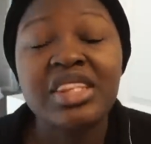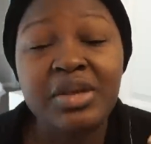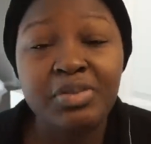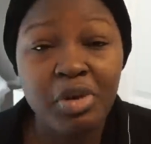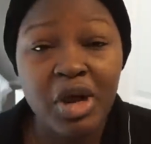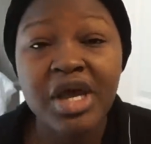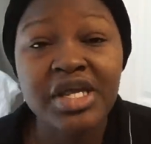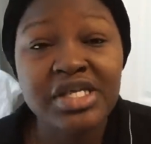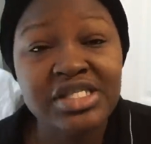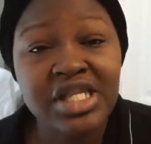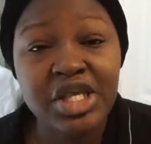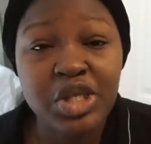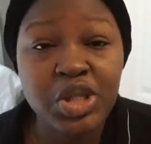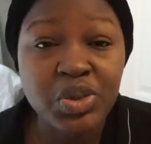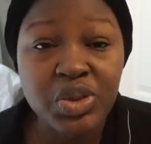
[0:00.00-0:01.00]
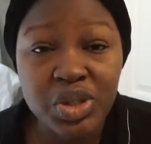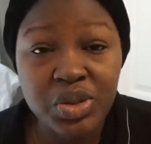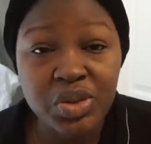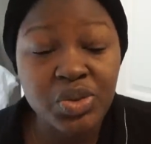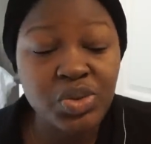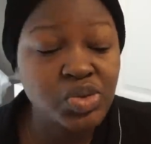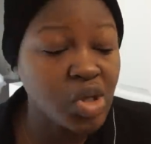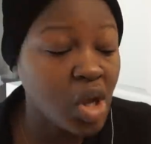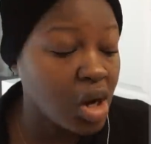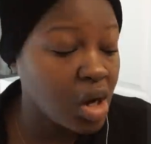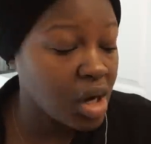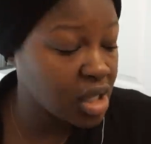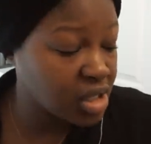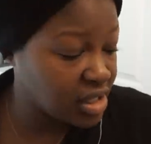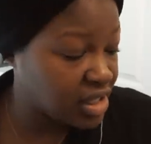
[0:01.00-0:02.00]
the products that you use
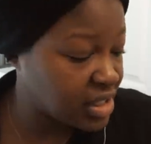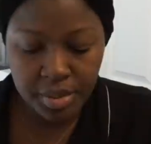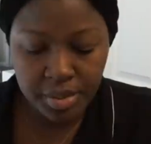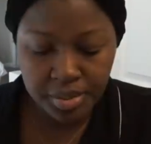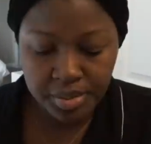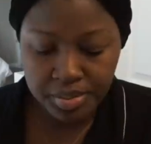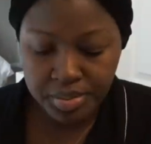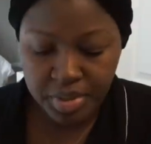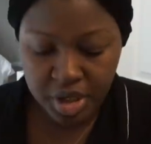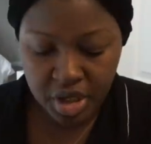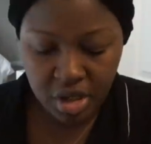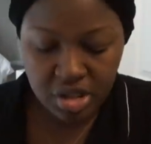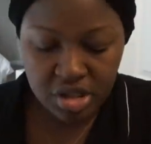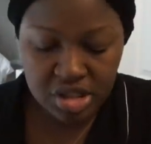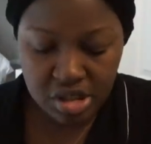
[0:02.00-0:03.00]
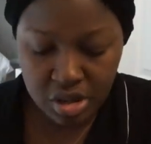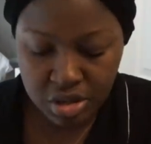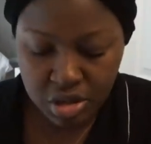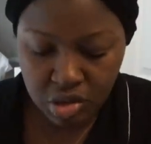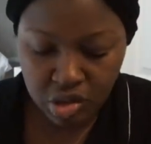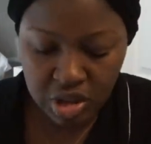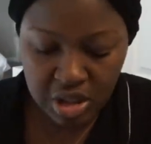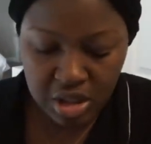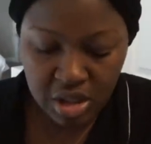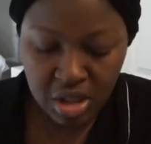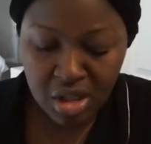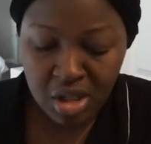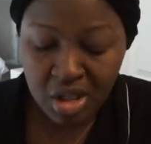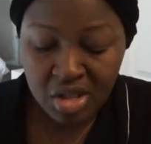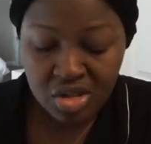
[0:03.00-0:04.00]
are clean. Putting on sunscreen.
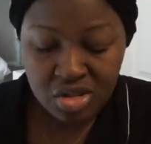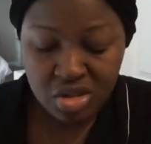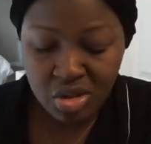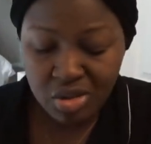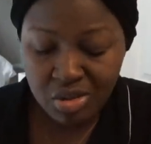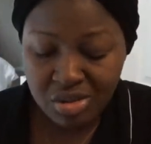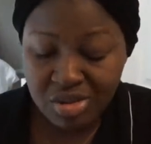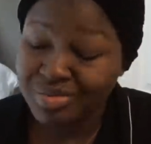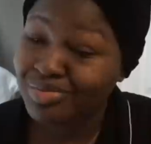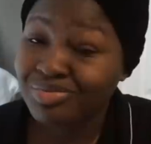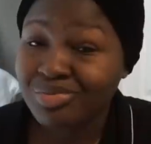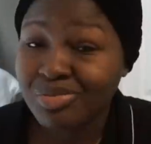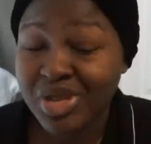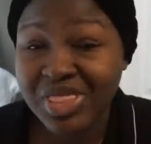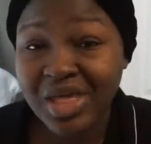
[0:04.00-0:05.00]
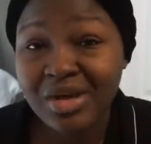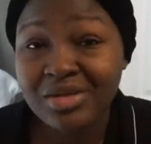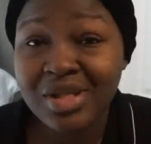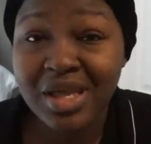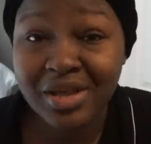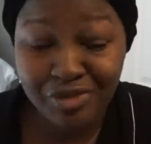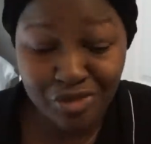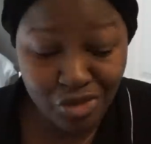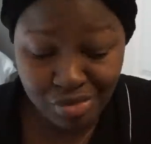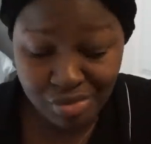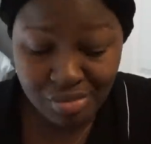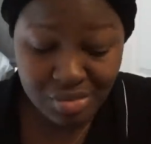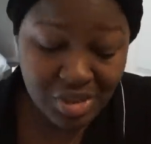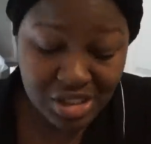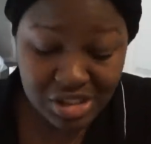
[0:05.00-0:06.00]
So
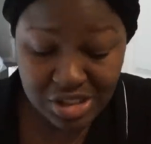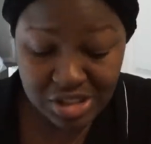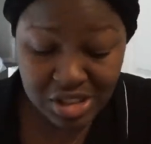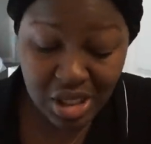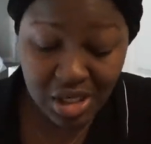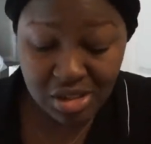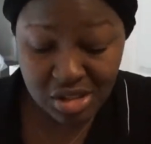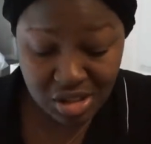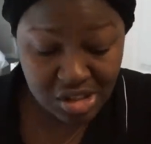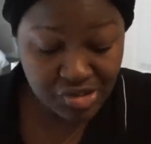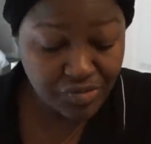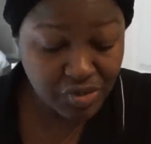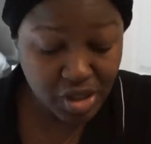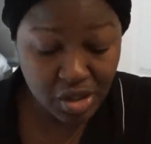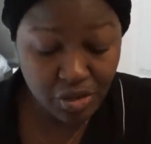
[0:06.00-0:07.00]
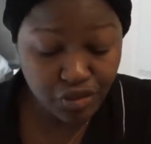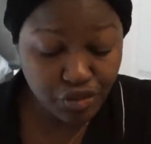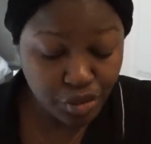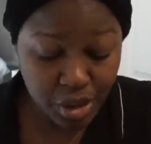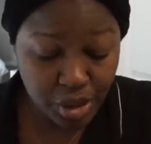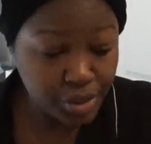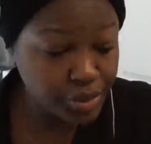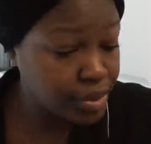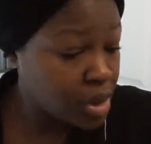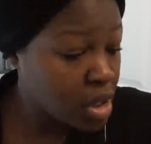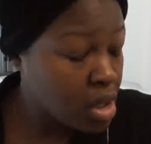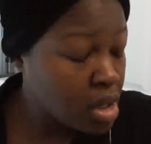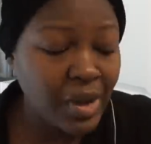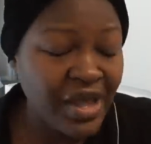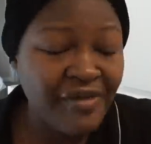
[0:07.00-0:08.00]
let's just get into this video for real.
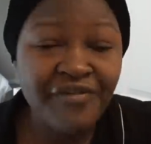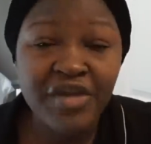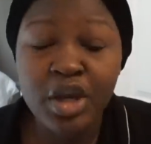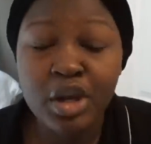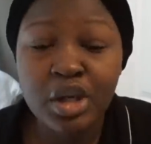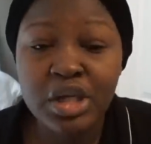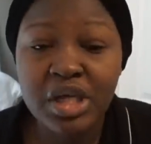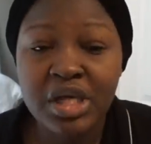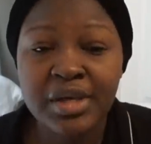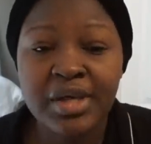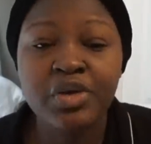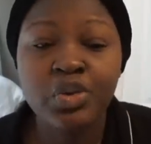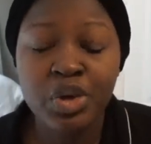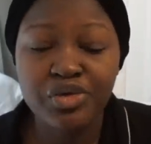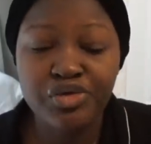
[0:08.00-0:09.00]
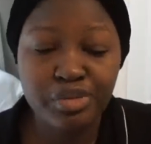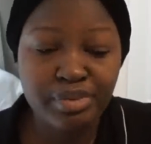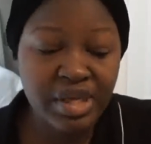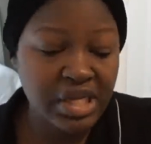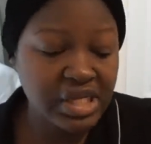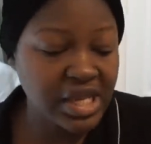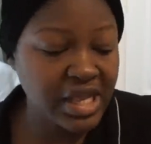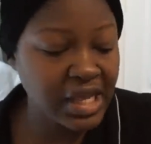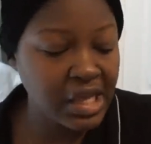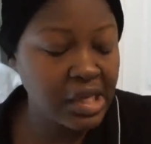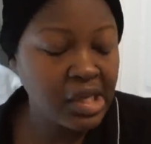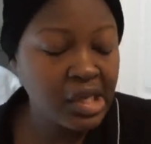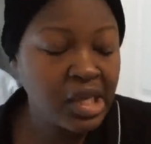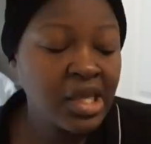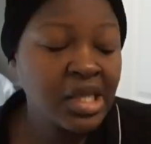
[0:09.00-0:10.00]
I figured in order for me to like
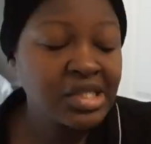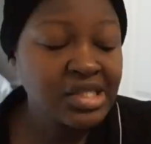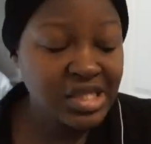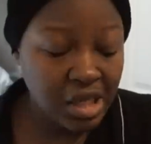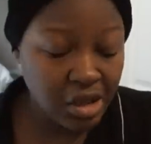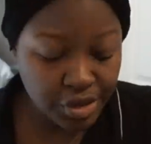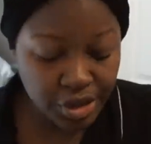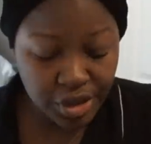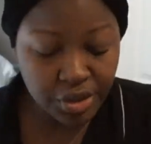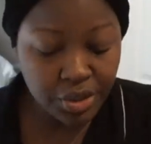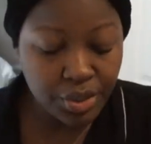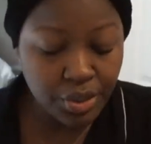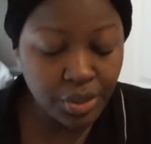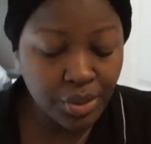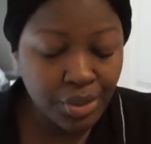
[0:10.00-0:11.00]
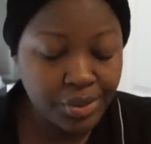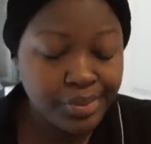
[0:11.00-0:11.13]
tell you